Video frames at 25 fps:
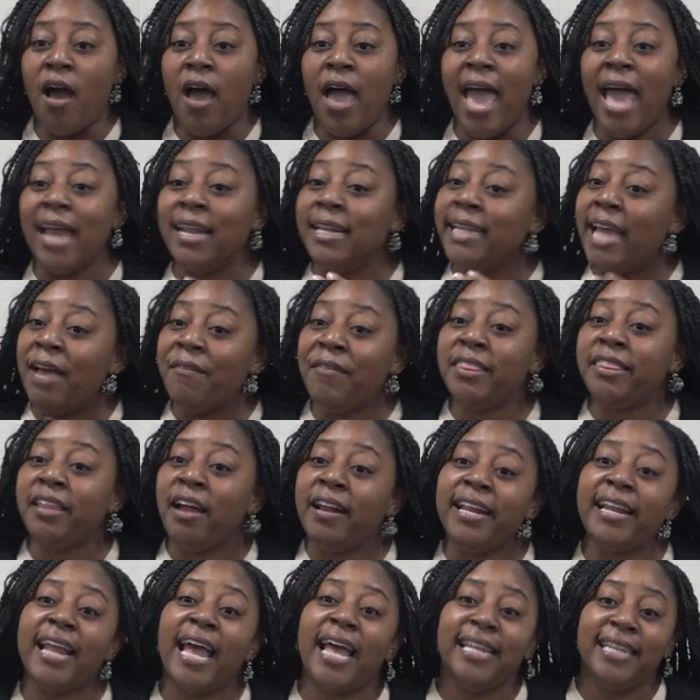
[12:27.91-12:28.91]
At
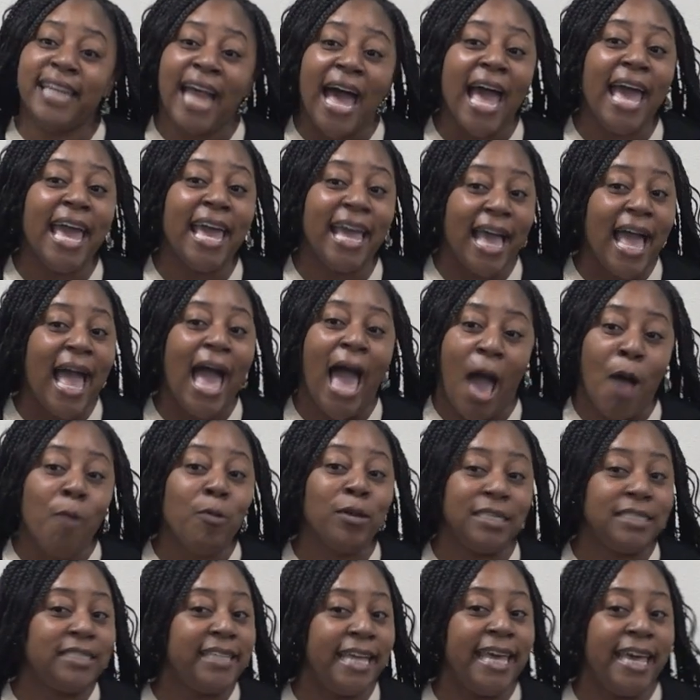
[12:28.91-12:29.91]
11:30 that night, I
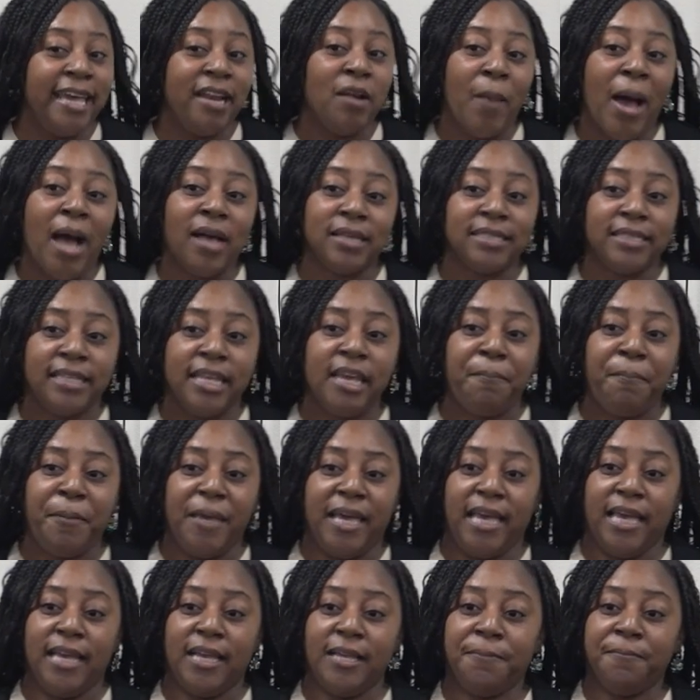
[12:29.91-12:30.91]
was thinking about
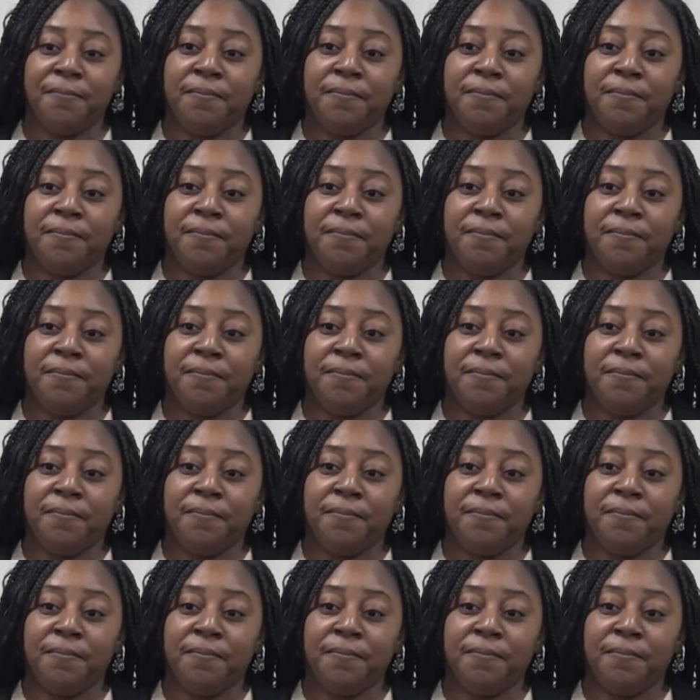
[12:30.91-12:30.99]
sleeping.